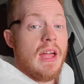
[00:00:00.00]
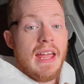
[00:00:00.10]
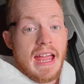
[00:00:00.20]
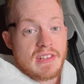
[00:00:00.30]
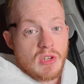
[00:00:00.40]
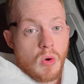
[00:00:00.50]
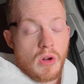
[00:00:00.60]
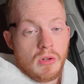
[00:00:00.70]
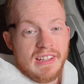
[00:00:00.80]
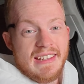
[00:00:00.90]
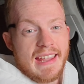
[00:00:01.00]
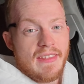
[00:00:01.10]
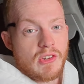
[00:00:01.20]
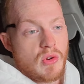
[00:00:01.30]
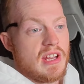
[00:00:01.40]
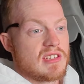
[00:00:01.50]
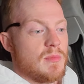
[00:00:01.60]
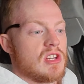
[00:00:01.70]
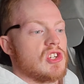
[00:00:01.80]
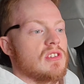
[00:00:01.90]
It has an oil leak, and the
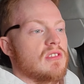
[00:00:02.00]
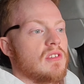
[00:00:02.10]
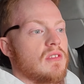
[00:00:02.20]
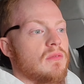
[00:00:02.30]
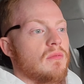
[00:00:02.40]
transmission